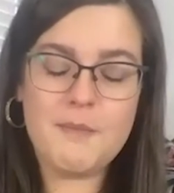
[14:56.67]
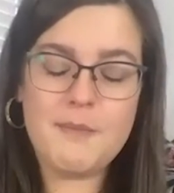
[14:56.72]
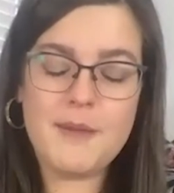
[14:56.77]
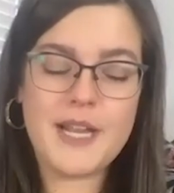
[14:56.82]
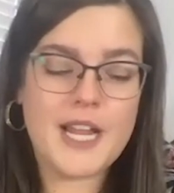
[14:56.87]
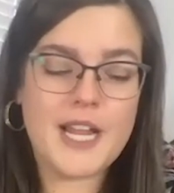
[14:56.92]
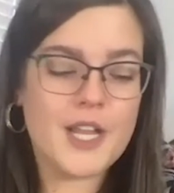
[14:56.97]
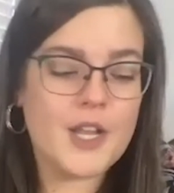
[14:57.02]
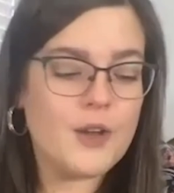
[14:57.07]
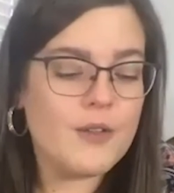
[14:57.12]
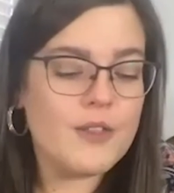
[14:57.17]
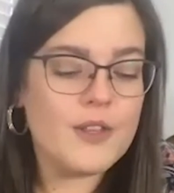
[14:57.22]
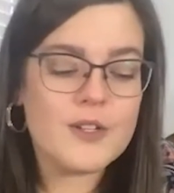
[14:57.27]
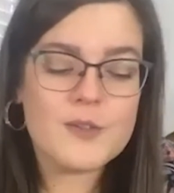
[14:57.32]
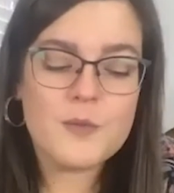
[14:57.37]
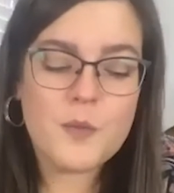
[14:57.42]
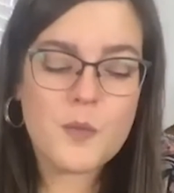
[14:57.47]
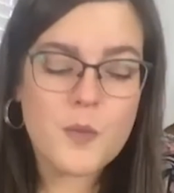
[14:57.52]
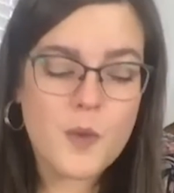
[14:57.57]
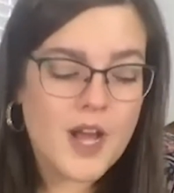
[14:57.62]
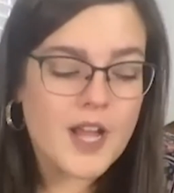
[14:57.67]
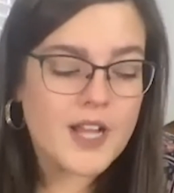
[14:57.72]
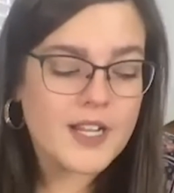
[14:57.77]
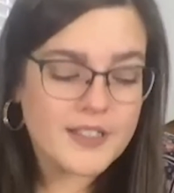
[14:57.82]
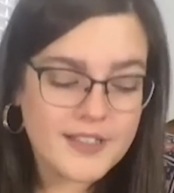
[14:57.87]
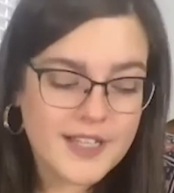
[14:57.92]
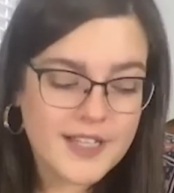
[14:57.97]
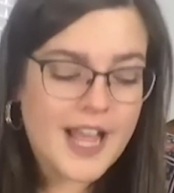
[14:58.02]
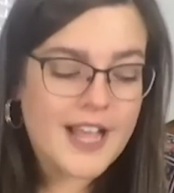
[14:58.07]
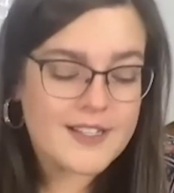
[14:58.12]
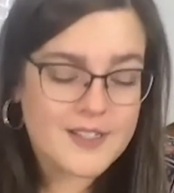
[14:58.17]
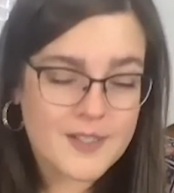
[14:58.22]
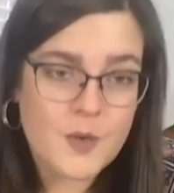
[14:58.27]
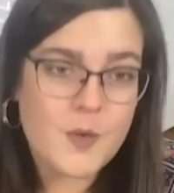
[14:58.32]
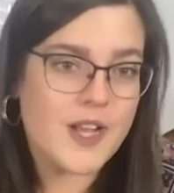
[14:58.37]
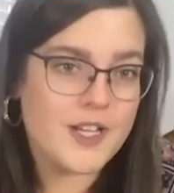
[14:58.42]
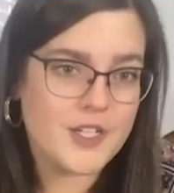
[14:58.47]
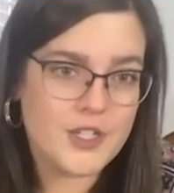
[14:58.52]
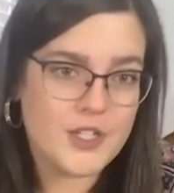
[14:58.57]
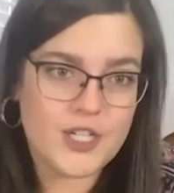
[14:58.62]
but I know there's one last
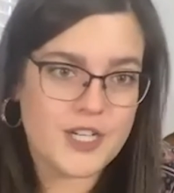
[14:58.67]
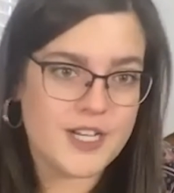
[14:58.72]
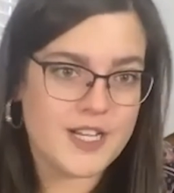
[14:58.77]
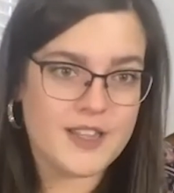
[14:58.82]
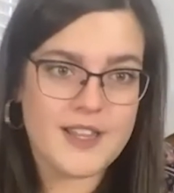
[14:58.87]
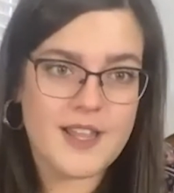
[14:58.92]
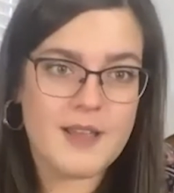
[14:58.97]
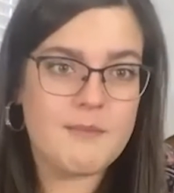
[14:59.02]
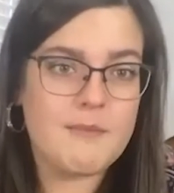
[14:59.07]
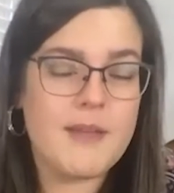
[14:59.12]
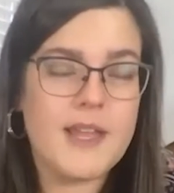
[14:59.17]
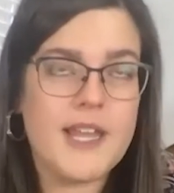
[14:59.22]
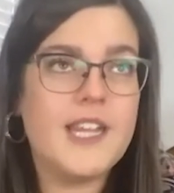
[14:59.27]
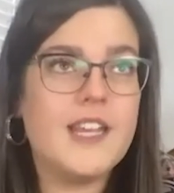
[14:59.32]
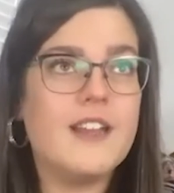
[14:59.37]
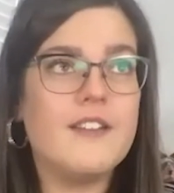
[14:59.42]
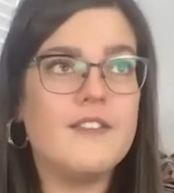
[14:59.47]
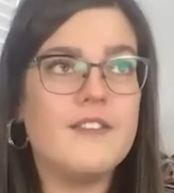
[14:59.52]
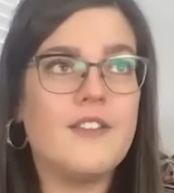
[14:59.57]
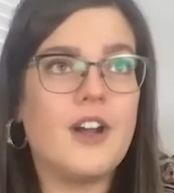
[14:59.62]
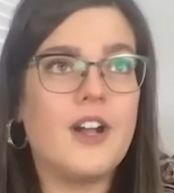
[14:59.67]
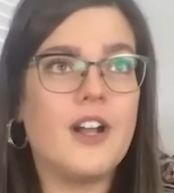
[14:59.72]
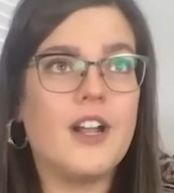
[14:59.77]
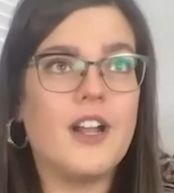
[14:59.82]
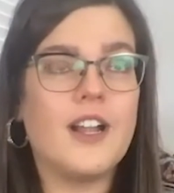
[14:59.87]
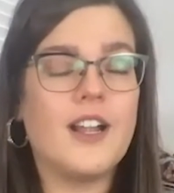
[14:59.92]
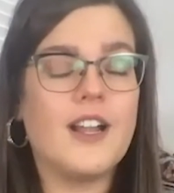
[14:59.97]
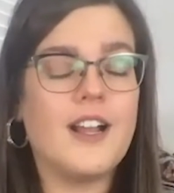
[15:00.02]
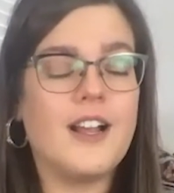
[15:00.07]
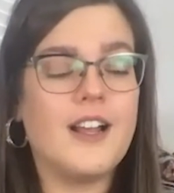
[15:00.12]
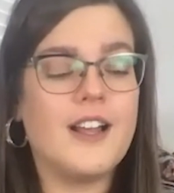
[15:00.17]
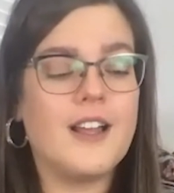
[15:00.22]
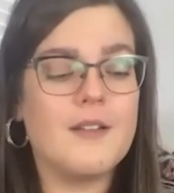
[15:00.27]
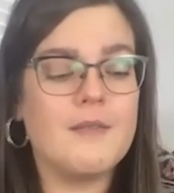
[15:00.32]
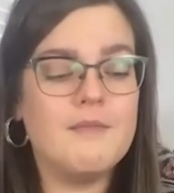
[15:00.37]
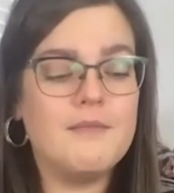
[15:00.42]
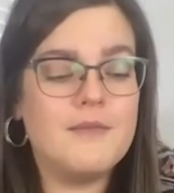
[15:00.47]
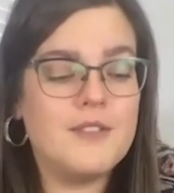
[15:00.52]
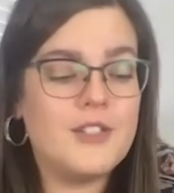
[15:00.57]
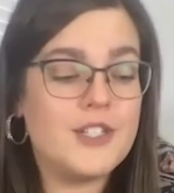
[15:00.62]
question that many of our
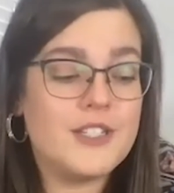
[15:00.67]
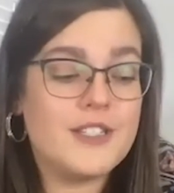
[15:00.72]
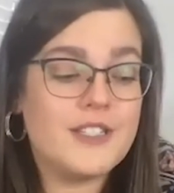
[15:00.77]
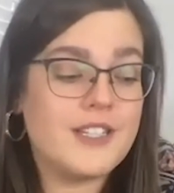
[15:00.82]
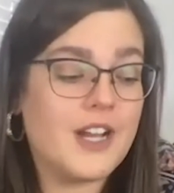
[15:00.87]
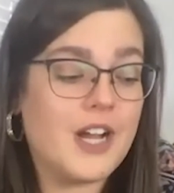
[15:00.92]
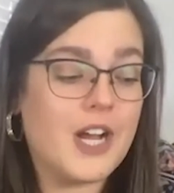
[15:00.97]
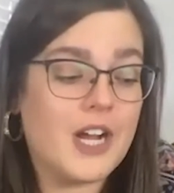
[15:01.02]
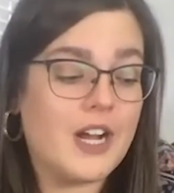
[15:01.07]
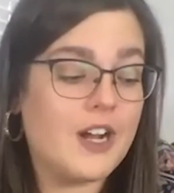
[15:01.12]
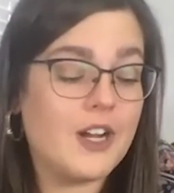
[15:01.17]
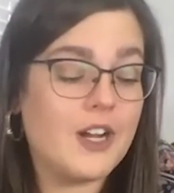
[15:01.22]
just our